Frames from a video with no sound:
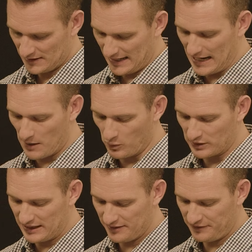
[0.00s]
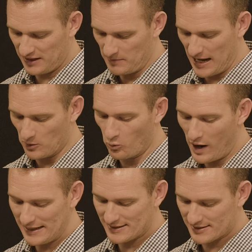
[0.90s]
And I will give him a
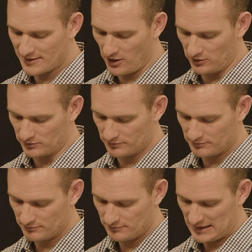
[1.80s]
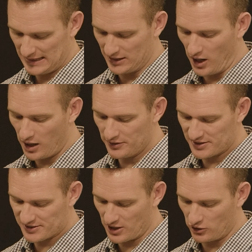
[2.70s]
white stone, and on the
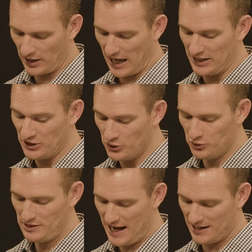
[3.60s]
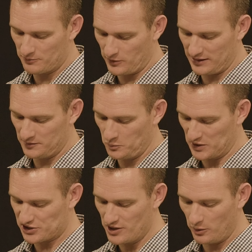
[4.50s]
stone a new name written
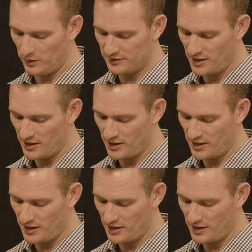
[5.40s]
which no one